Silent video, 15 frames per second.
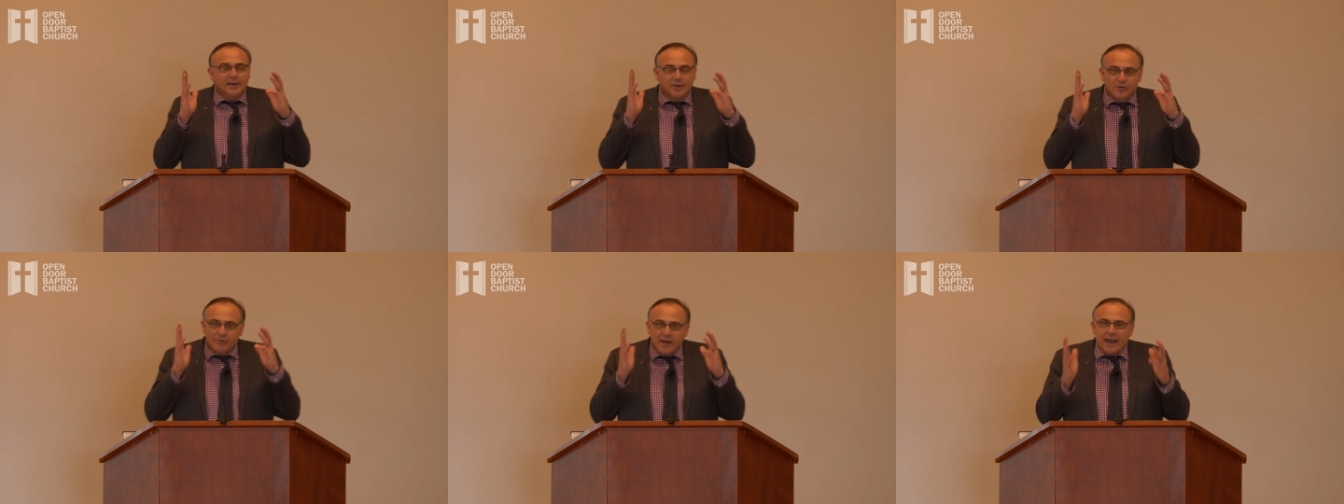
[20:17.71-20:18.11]

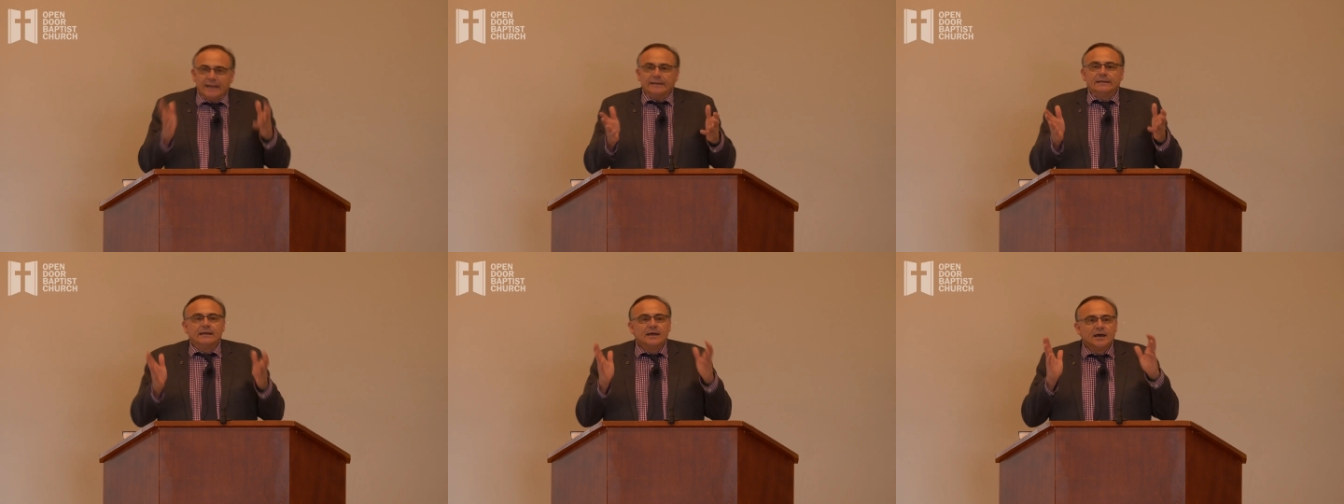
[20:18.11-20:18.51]
a
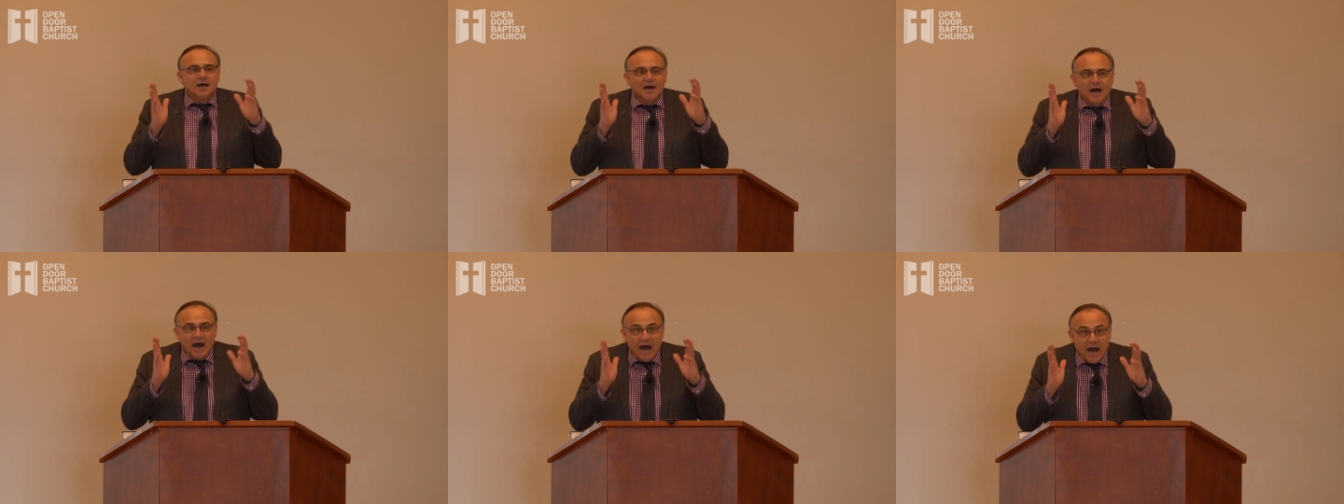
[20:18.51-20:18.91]
great
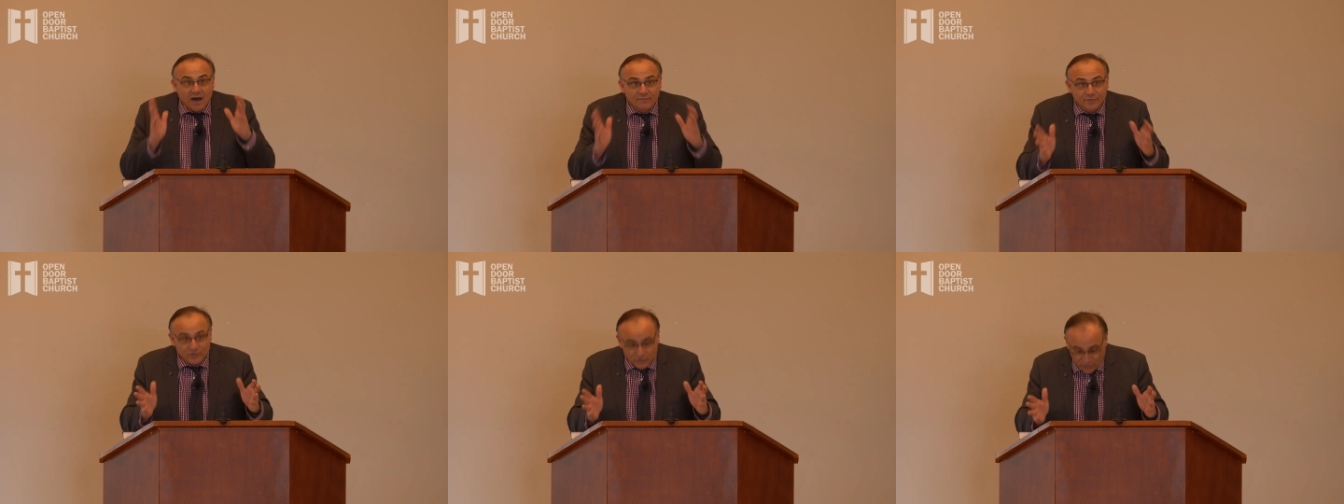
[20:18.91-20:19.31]

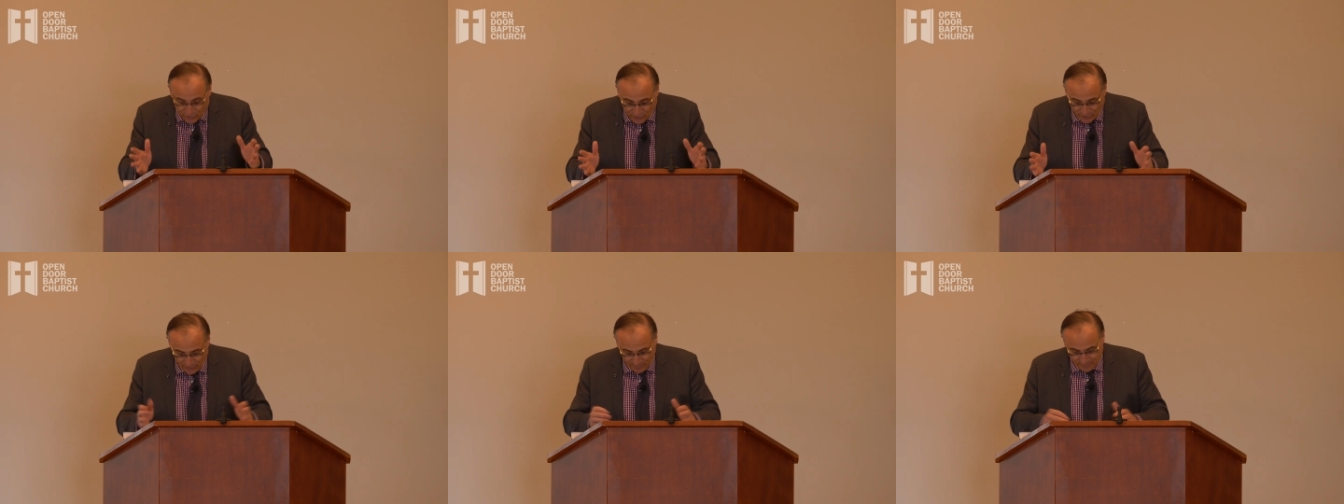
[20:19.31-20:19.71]

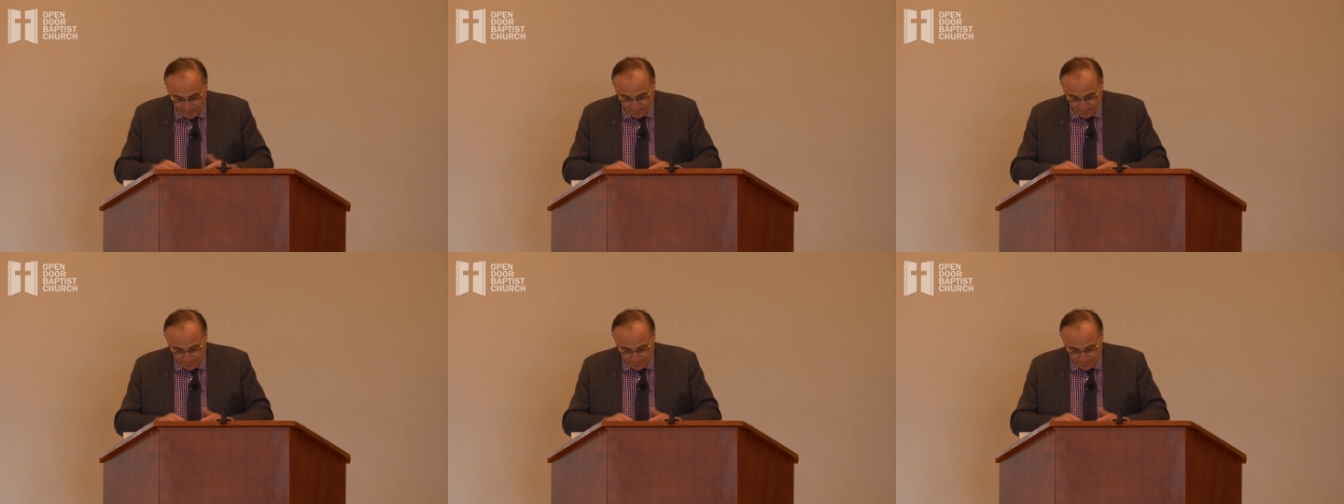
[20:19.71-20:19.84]
harvest.